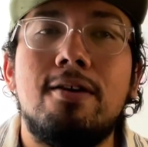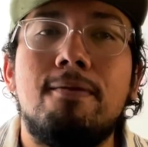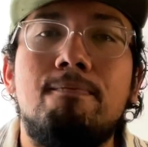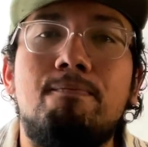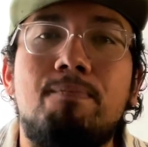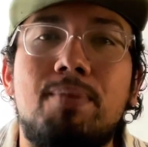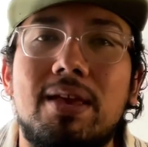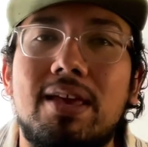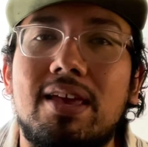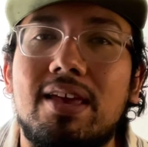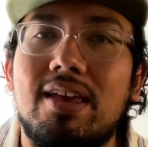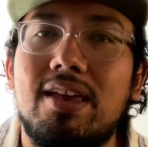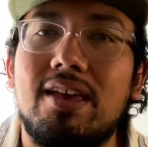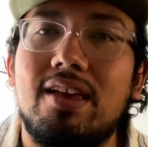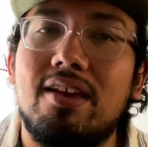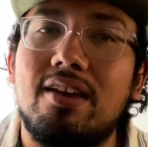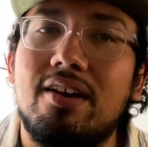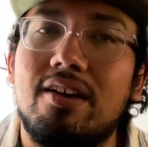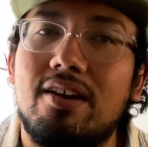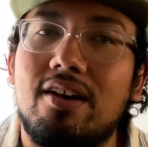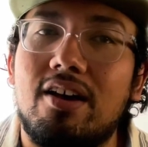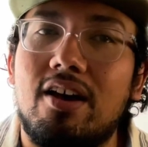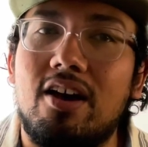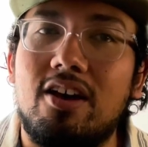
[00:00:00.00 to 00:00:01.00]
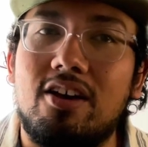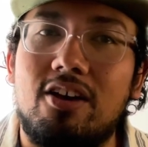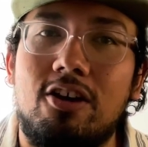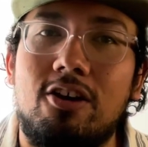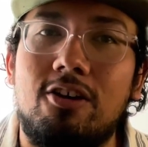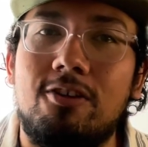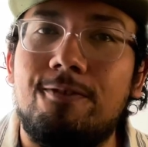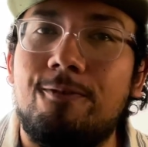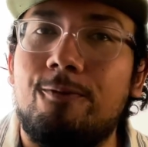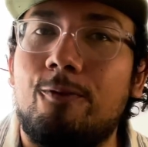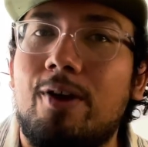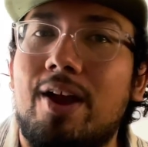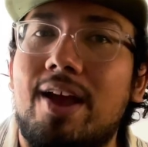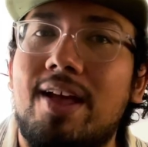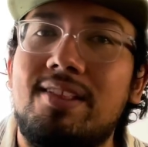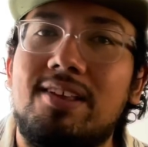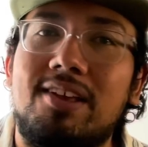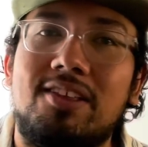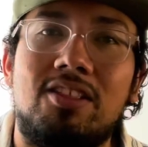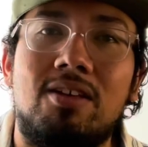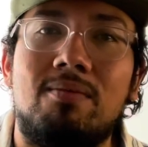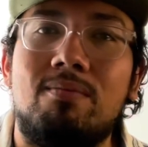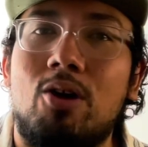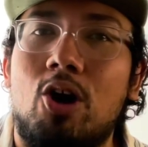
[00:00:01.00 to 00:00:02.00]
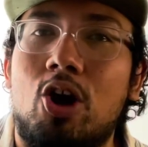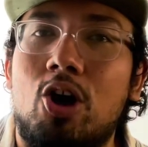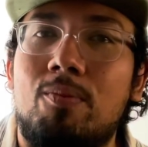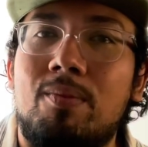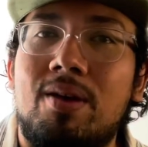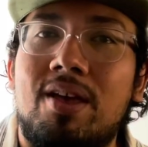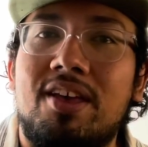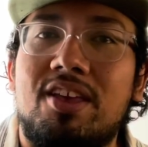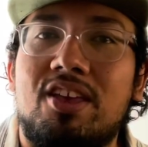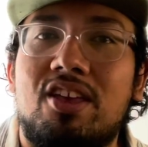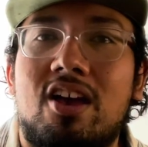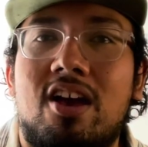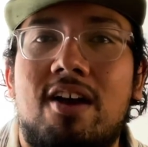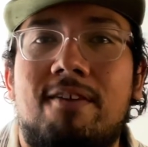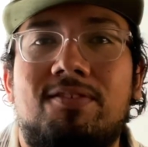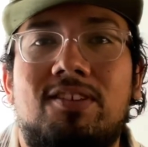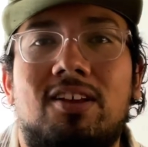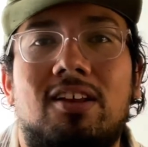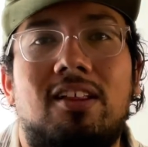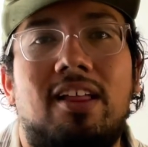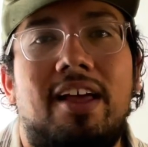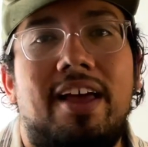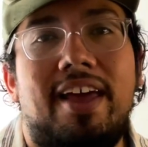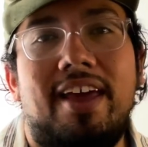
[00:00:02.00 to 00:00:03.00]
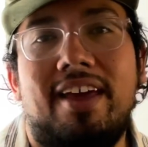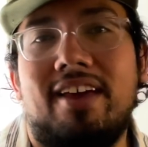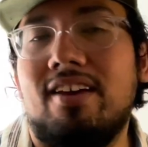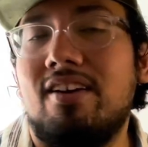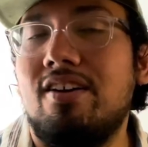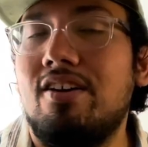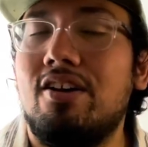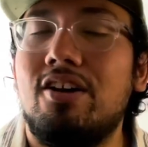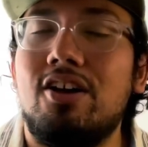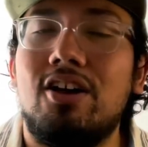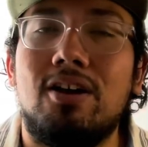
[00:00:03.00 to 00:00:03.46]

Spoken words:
be a good friend in the moment, you have to, like,